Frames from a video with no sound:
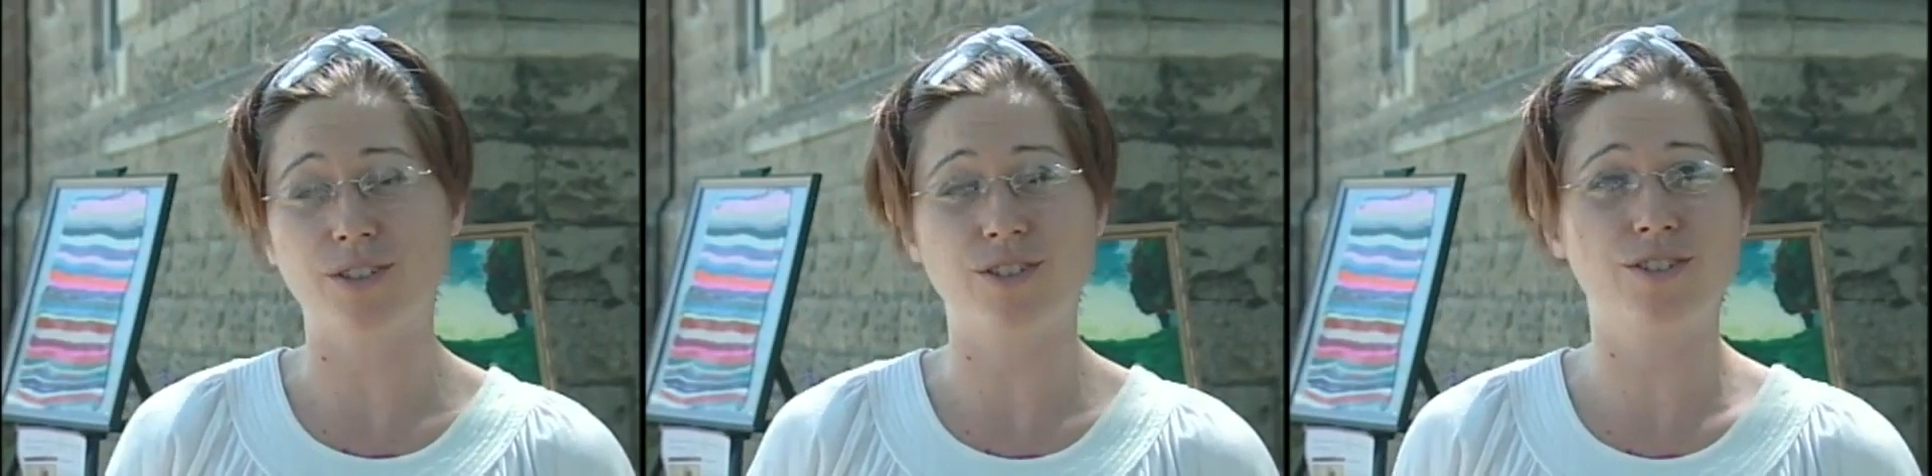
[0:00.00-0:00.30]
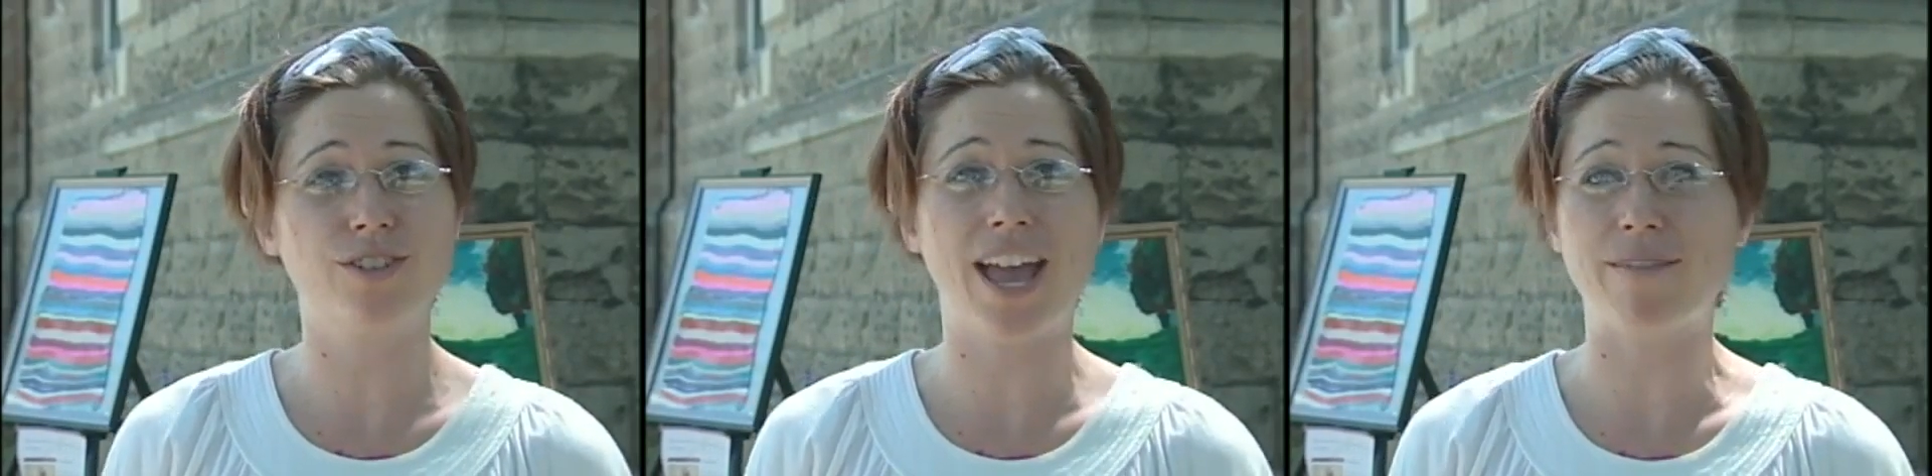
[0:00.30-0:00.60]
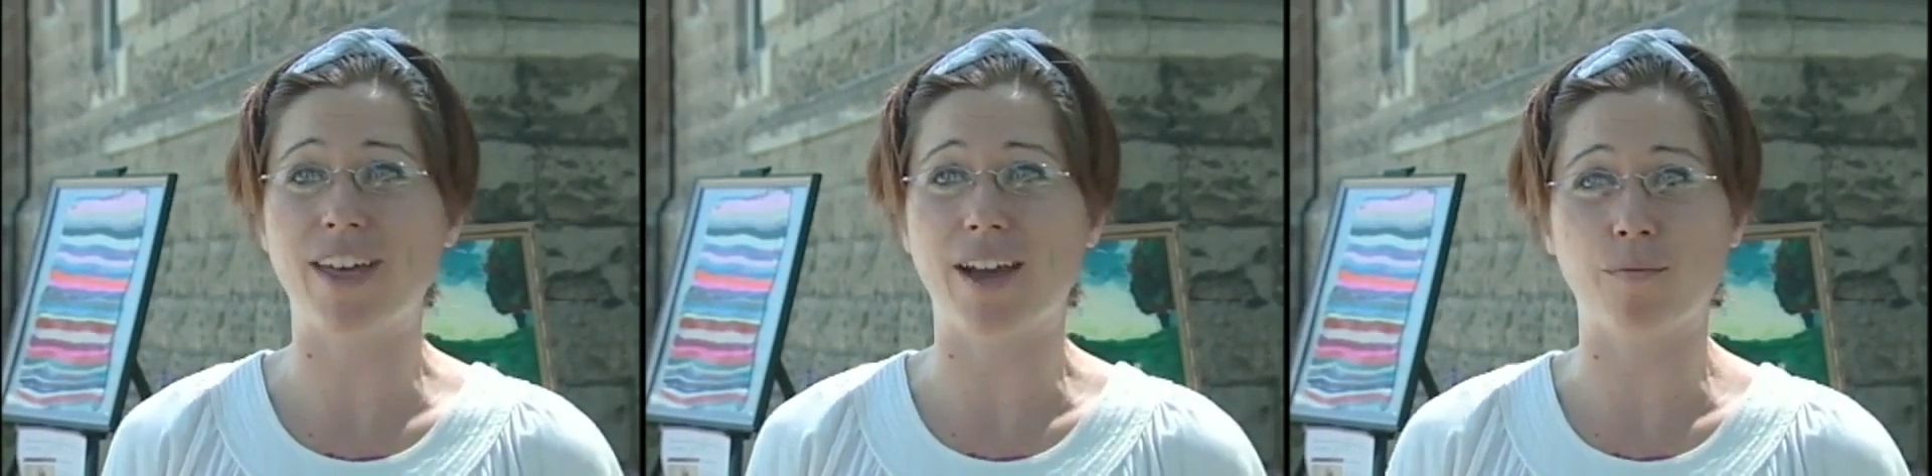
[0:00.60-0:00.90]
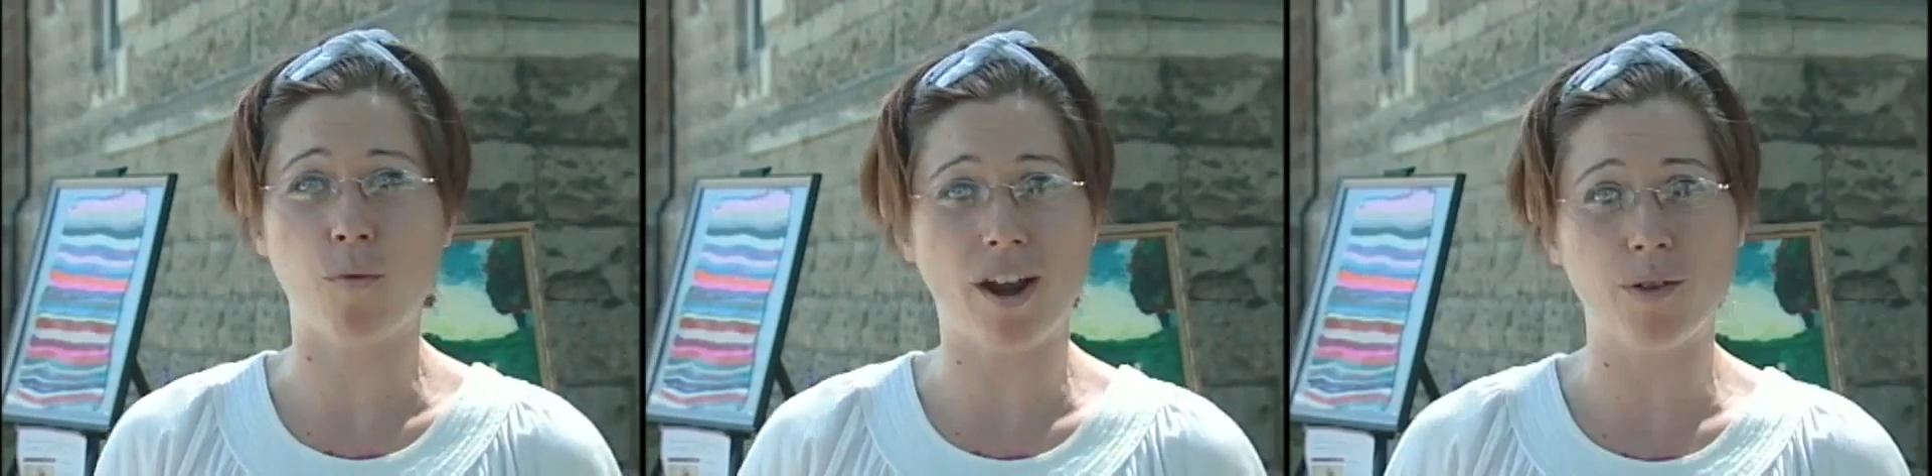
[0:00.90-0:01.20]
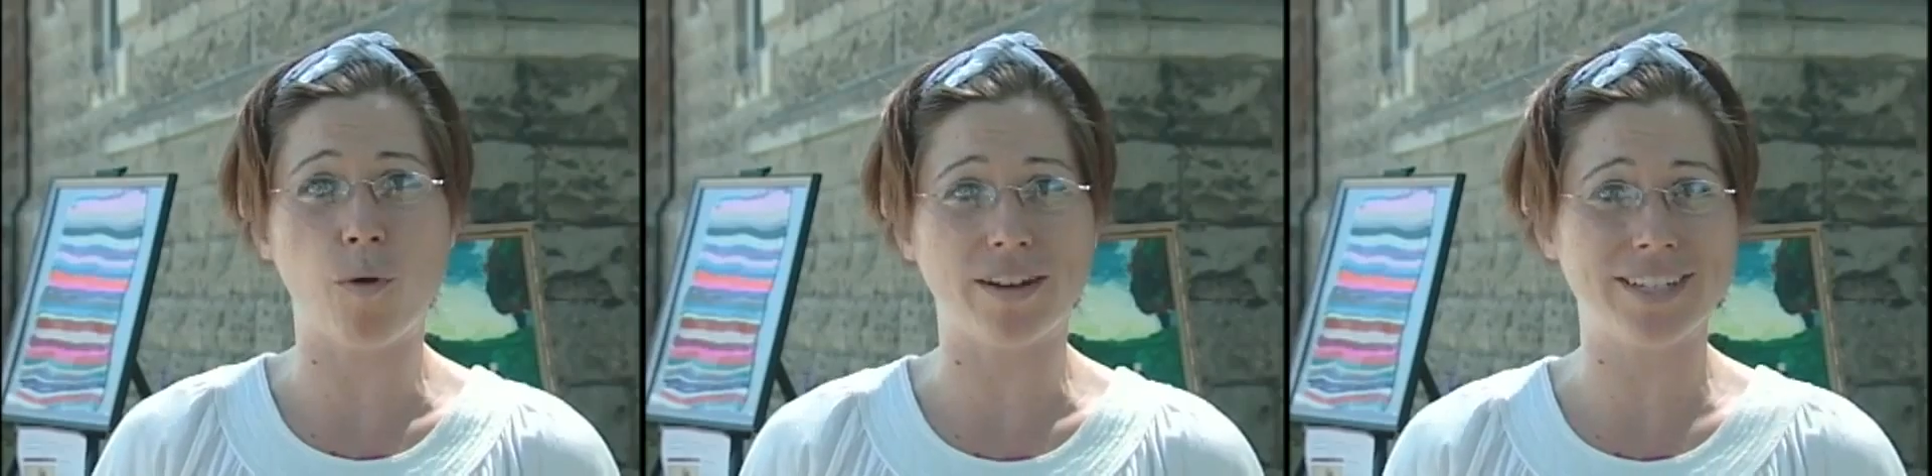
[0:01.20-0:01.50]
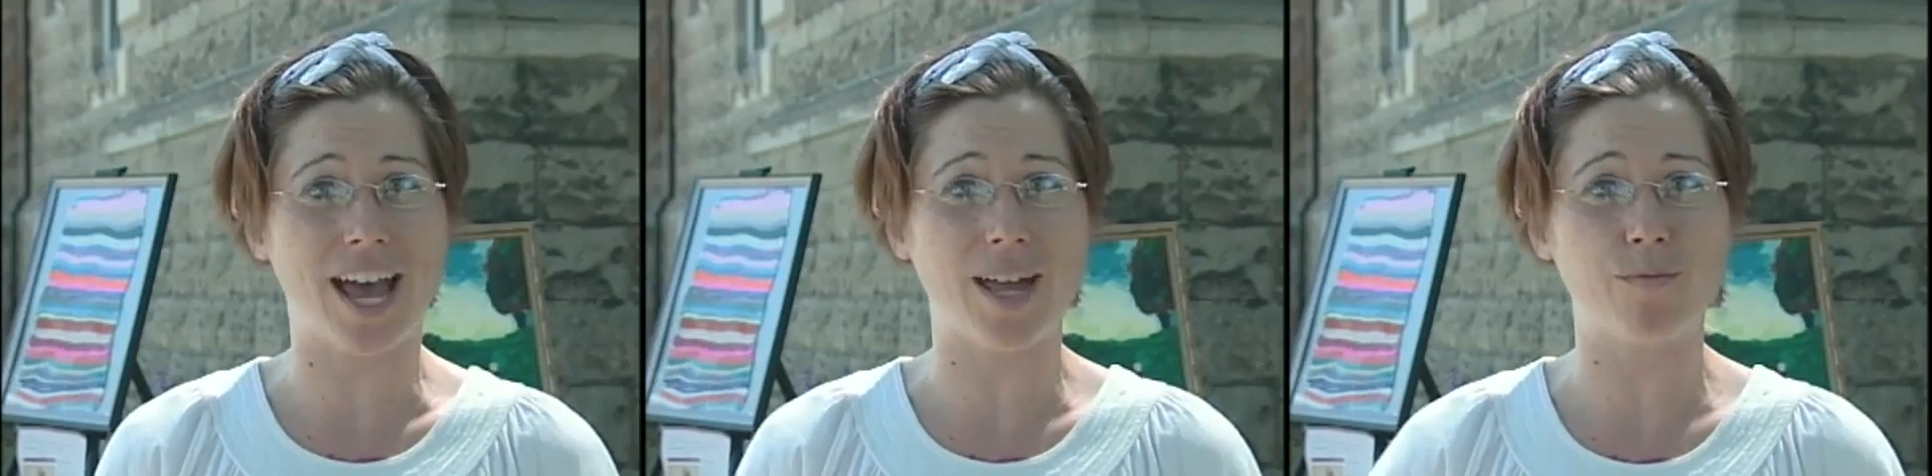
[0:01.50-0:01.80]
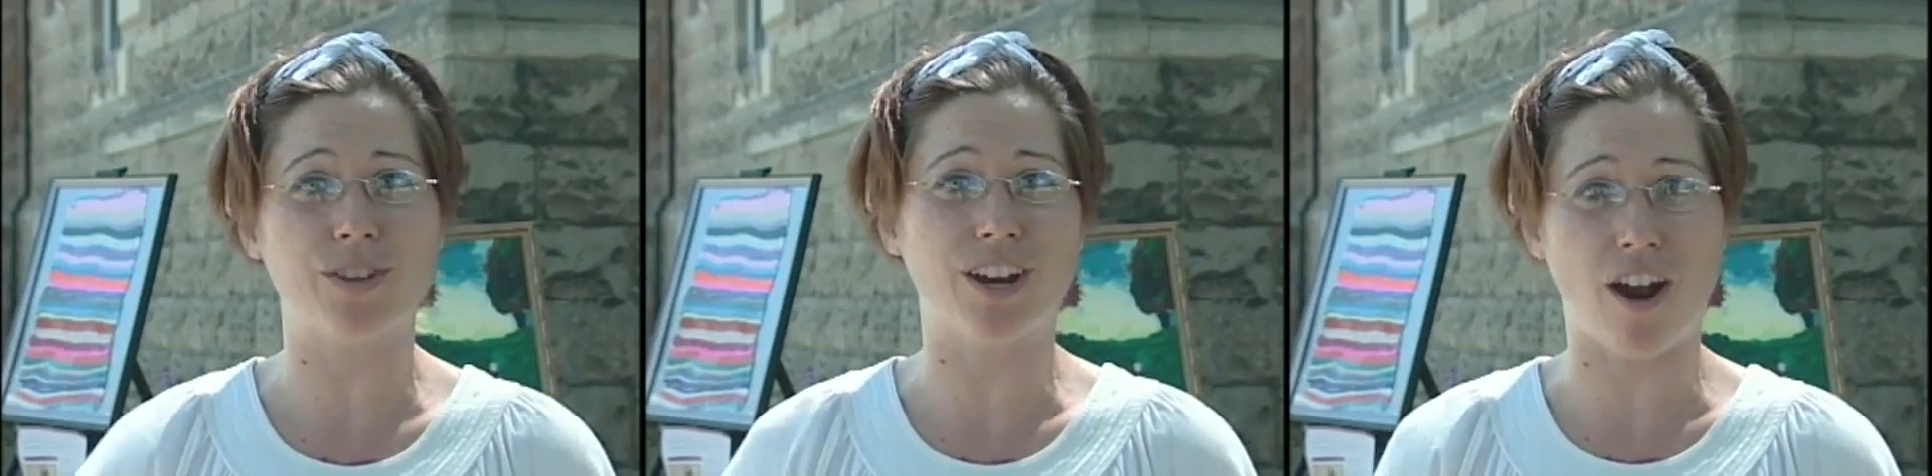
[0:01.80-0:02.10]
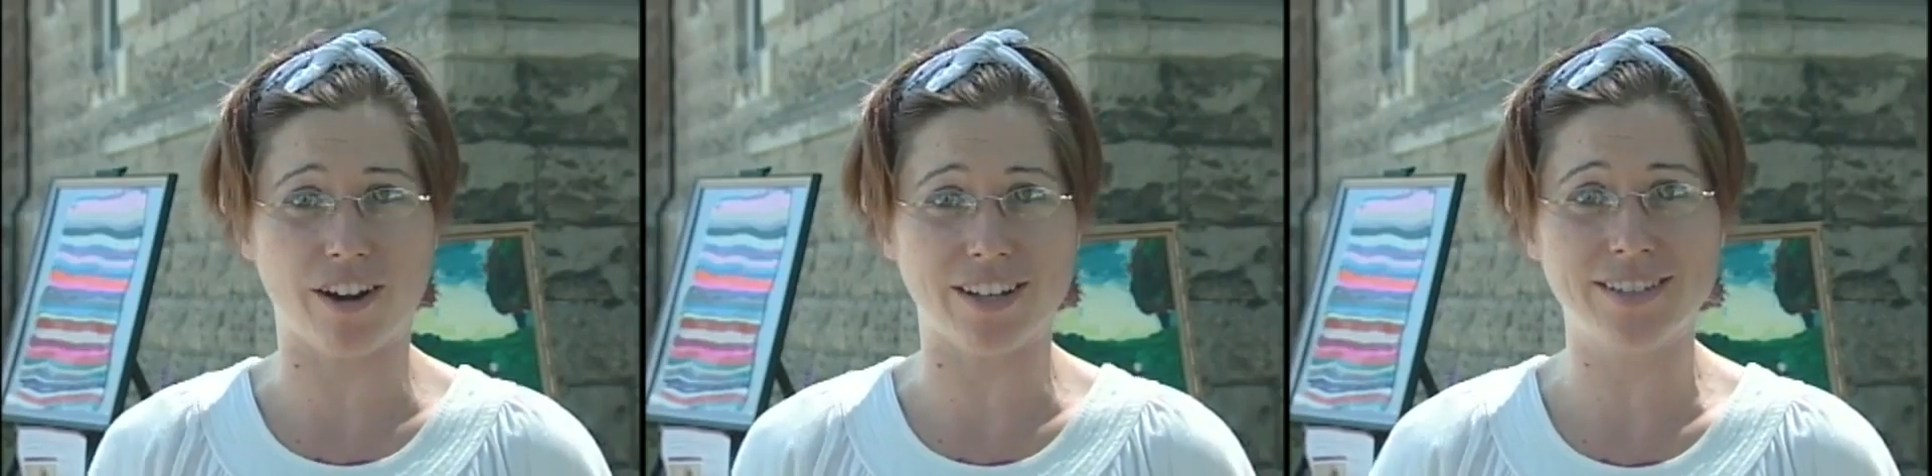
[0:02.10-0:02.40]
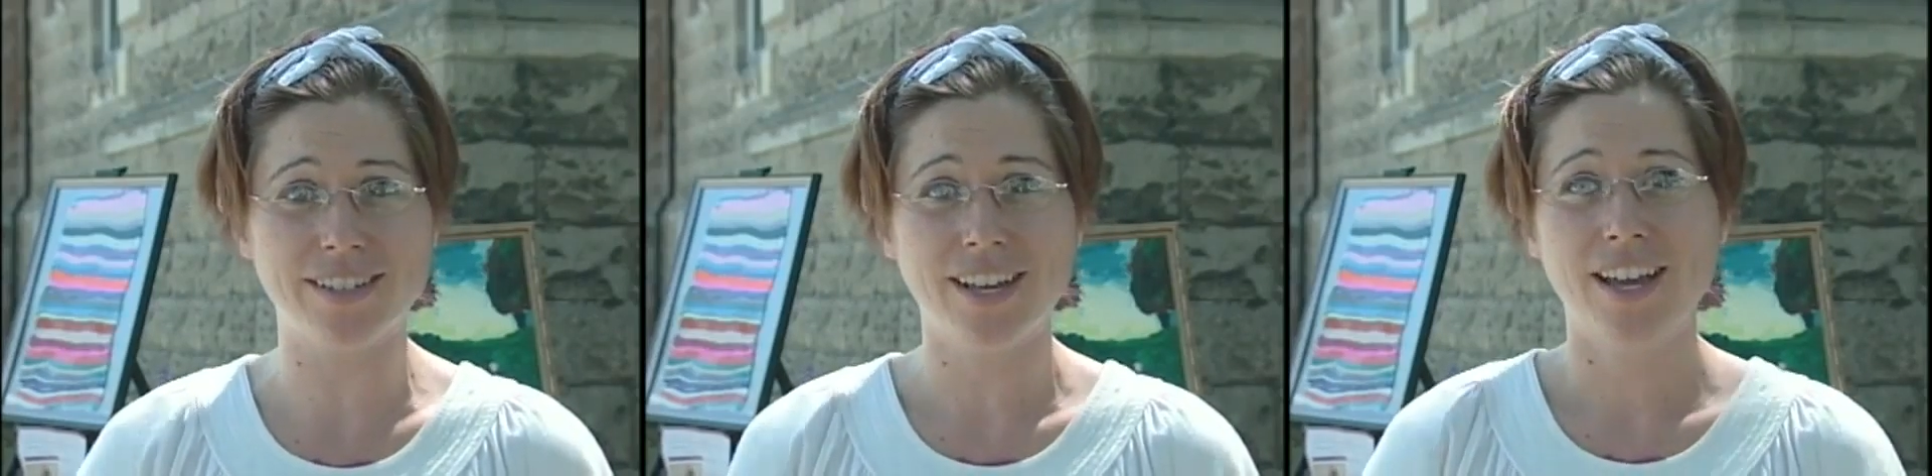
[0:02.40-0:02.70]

just to have that one-on-one -on -one time with an artist